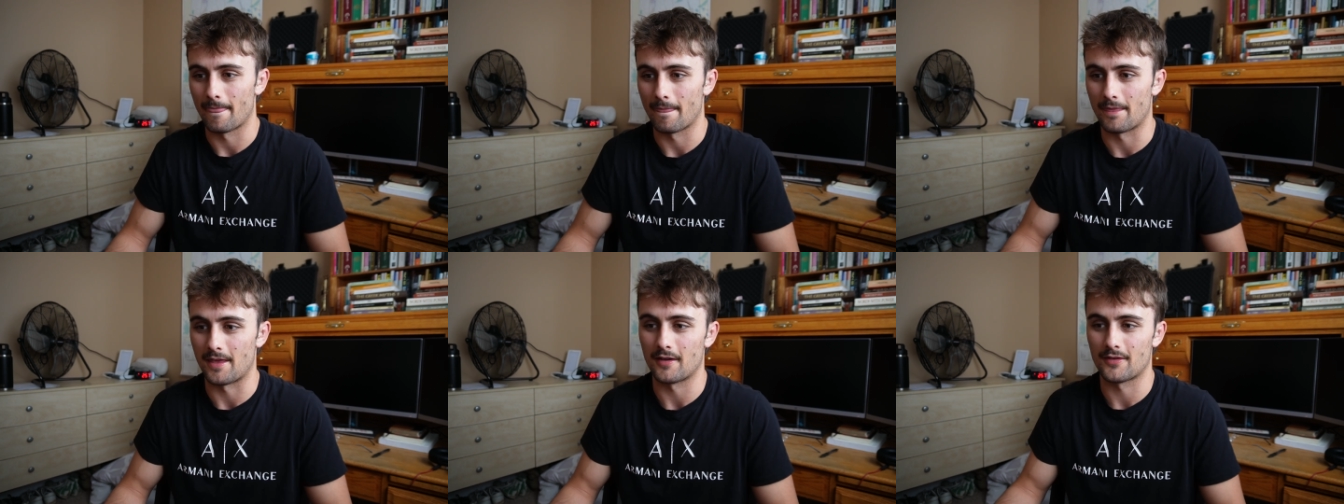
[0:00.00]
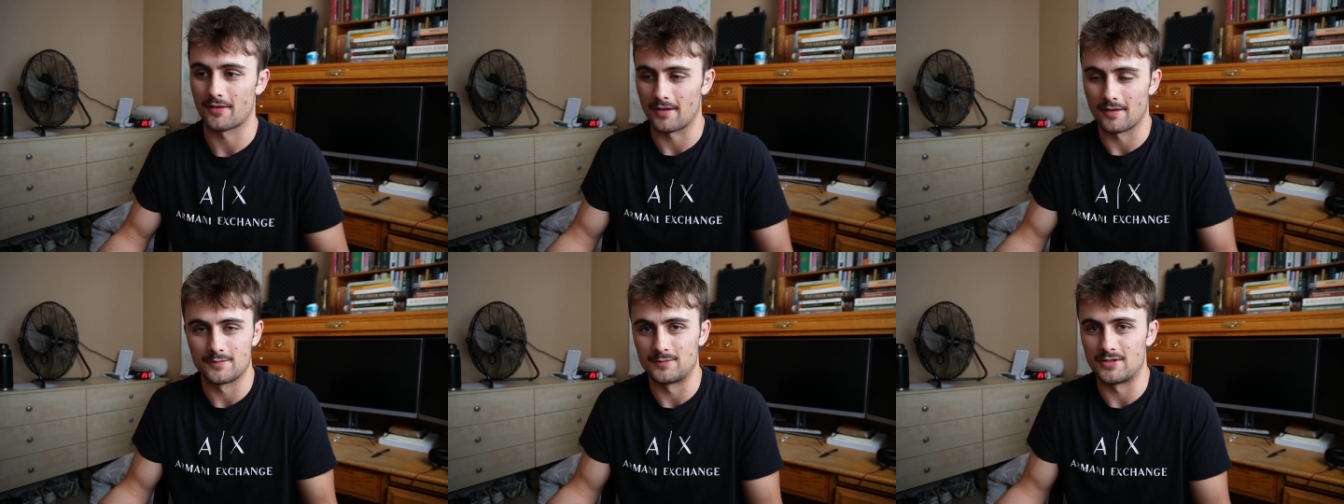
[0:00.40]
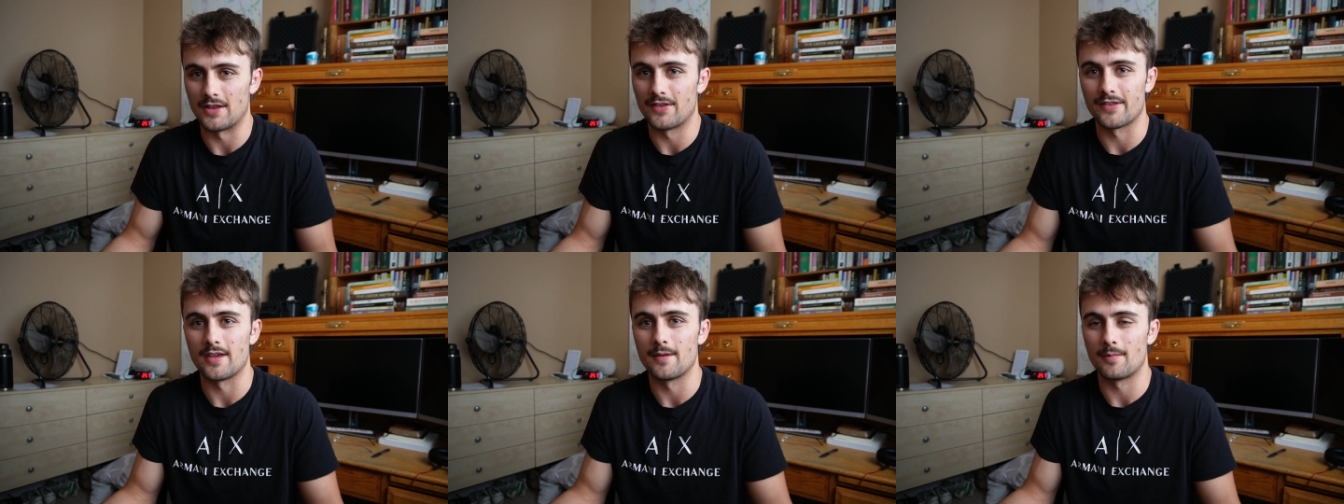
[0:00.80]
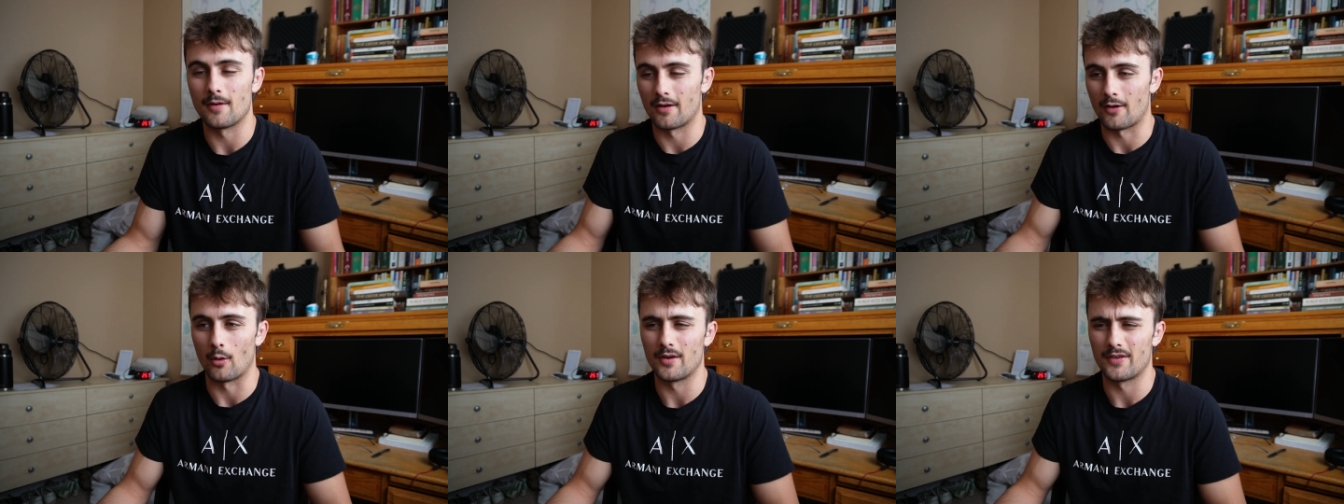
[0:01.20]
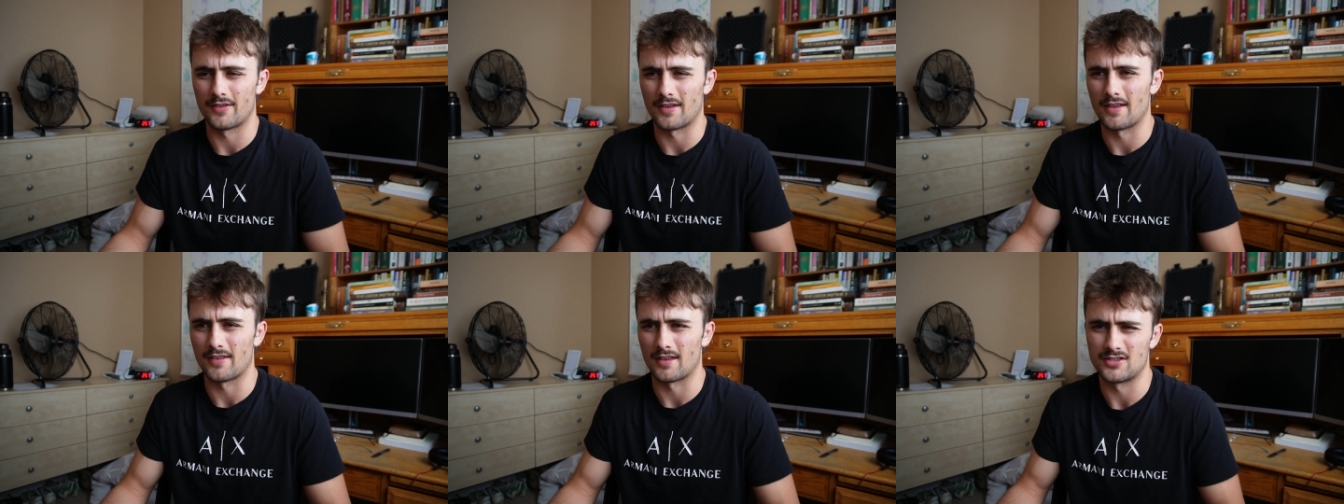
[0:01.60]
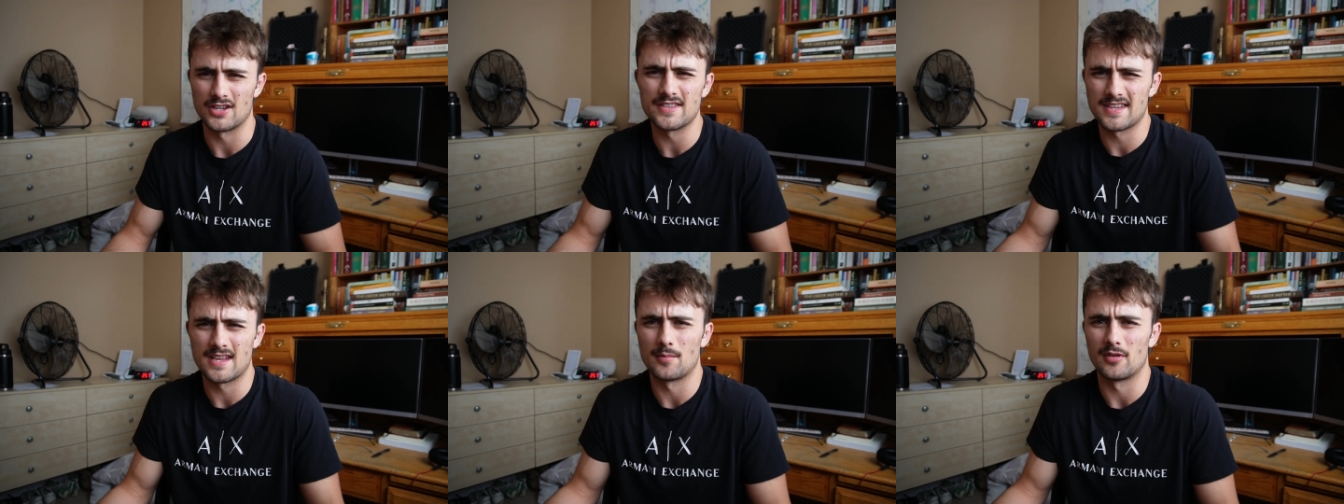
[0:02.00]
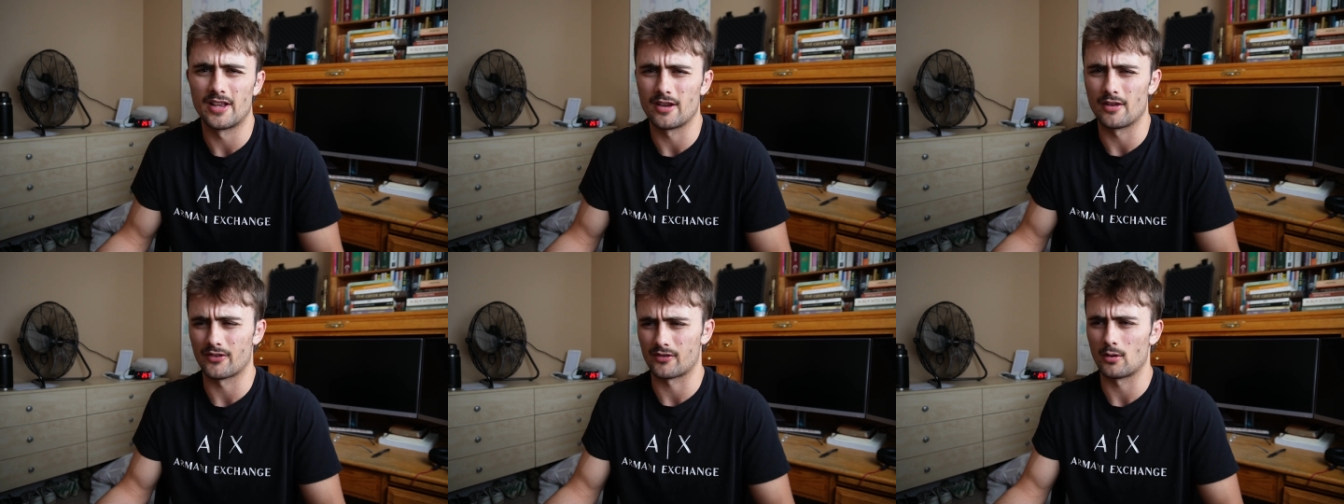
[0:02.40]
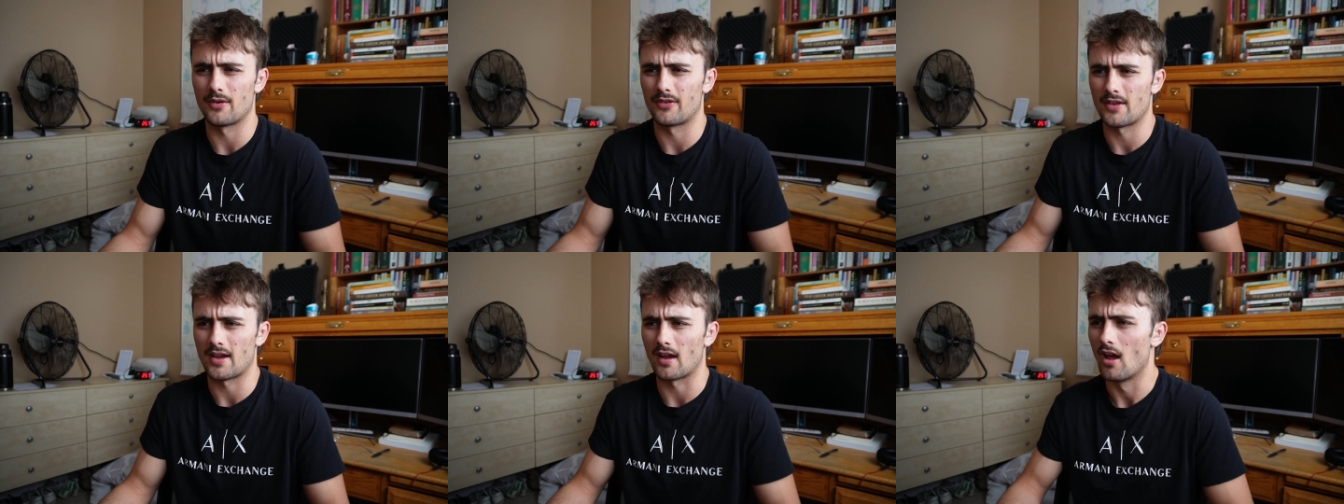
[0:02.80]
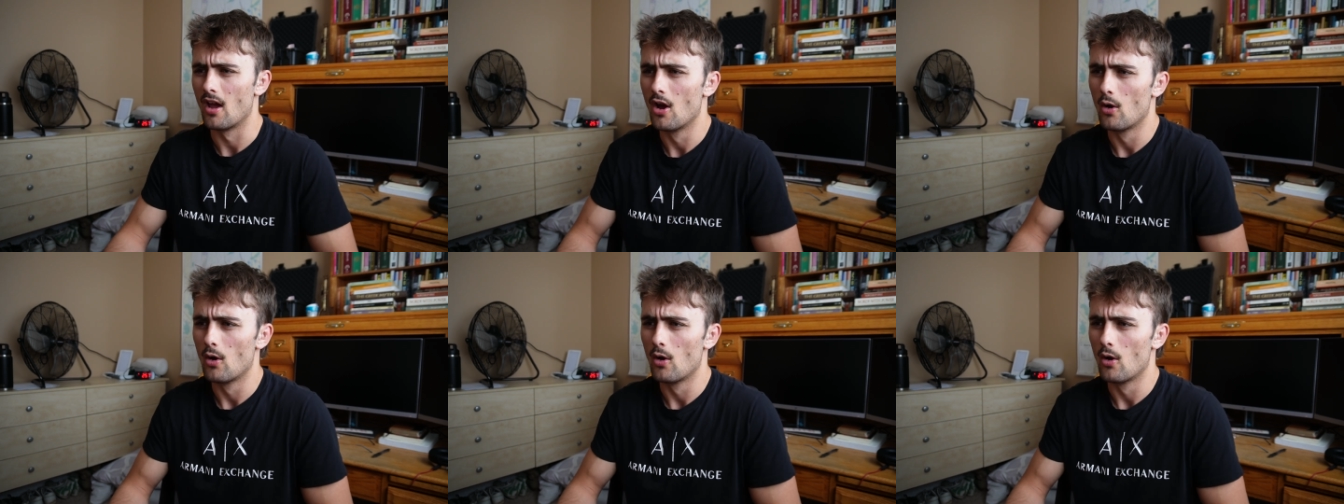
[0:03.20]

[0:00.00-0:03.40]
Things Gen Z always says, Gen Z and millennials are always saying,